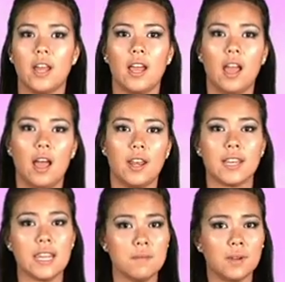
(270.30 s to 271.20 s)
that I had
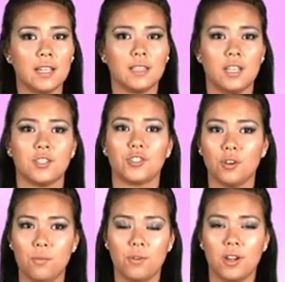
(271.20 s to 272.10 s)
an invite link
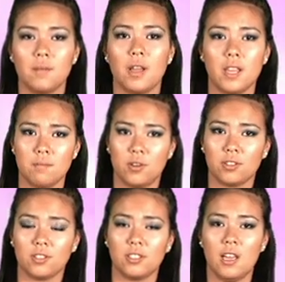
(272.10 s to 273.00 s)
somewhere in my
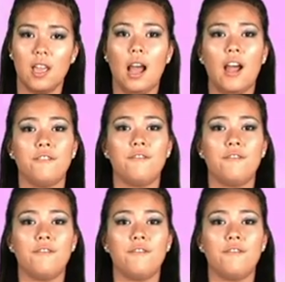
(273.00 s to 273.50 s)
inbox. I